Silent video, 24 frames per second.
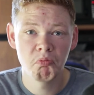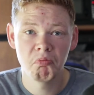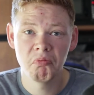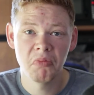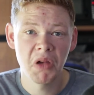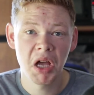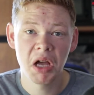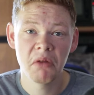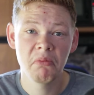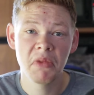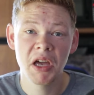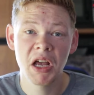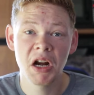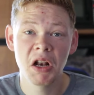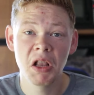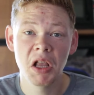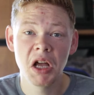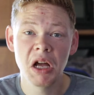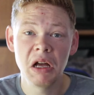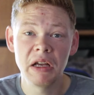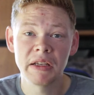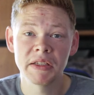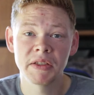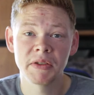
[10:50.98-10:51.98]
I'm at a
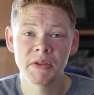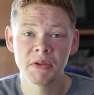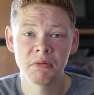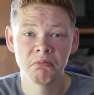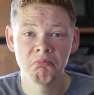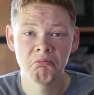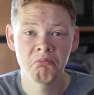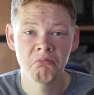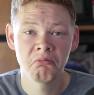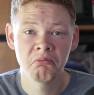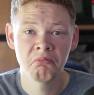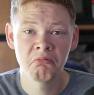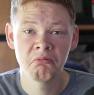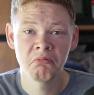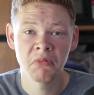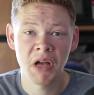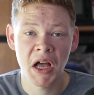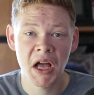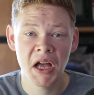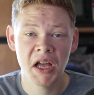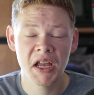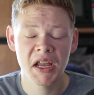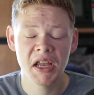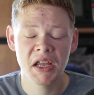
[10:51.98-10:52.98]
loss.
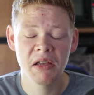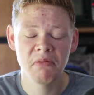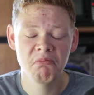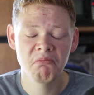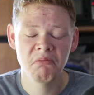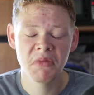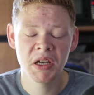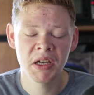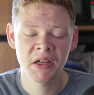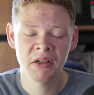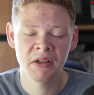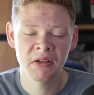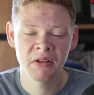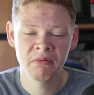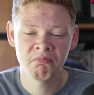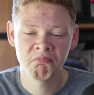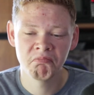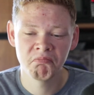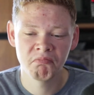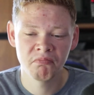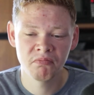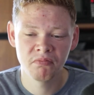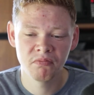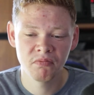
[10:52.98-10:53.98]
I am
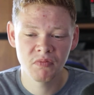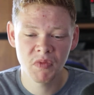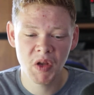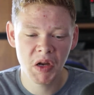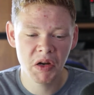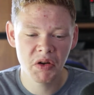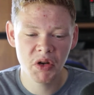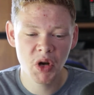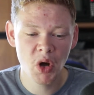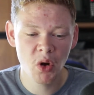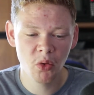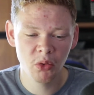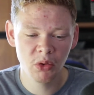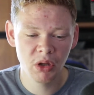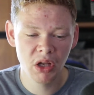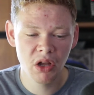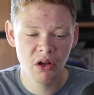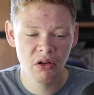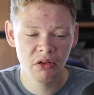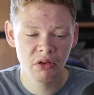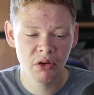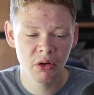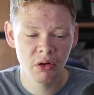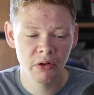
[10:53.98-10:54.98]
no
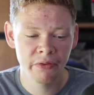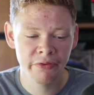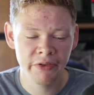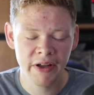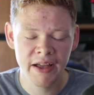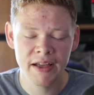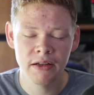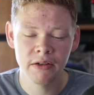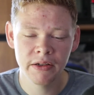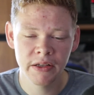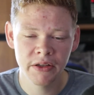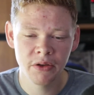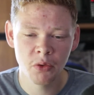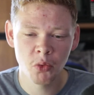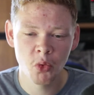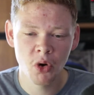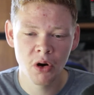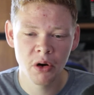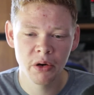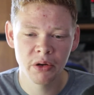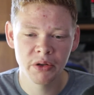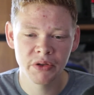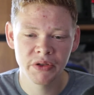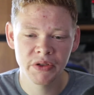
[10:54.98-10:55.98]
longer finding the
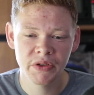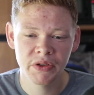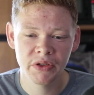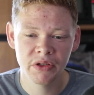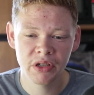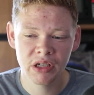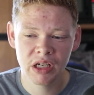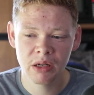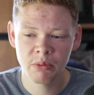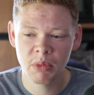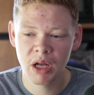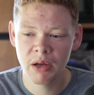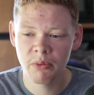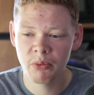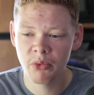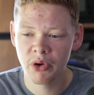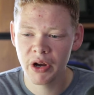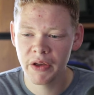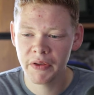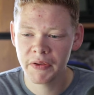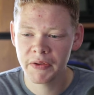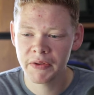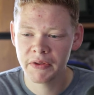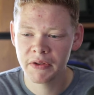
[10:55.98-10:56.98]
words to come up
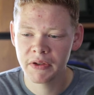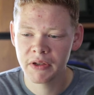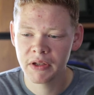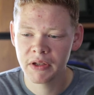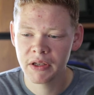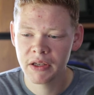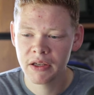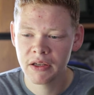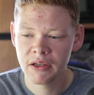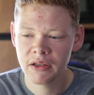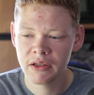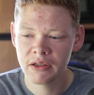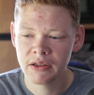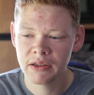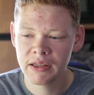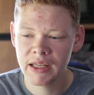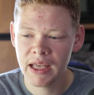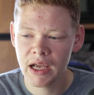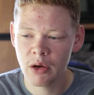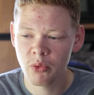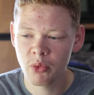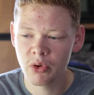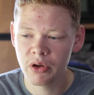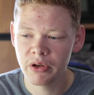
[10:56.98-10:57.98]
with
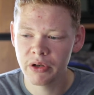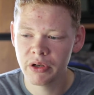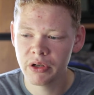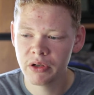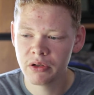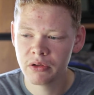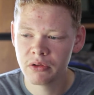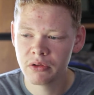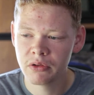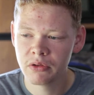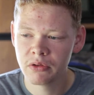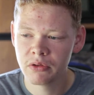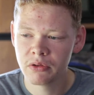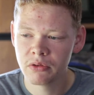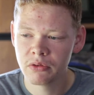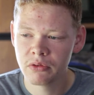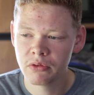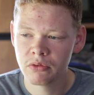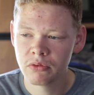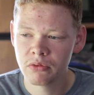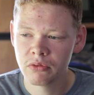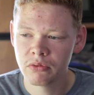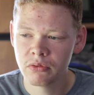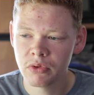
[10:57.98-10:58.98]
that would...
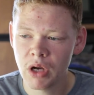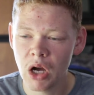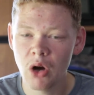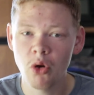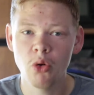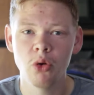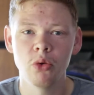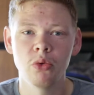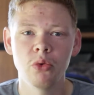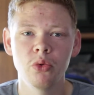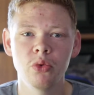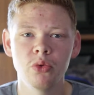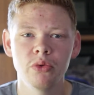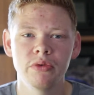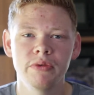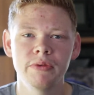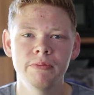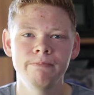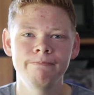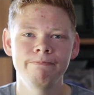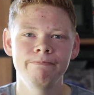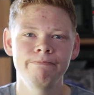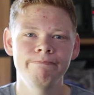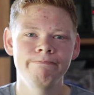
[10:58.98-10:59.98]
Oh,
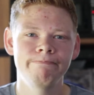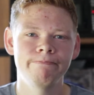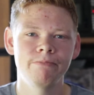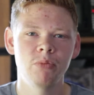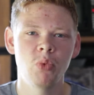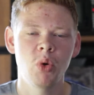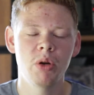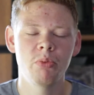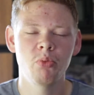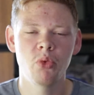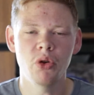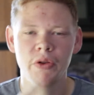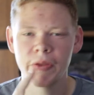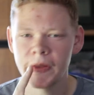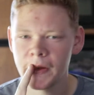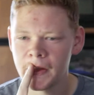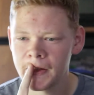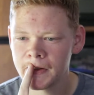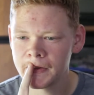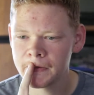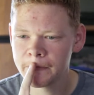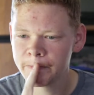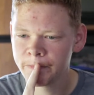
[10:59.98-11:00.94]
one more thing.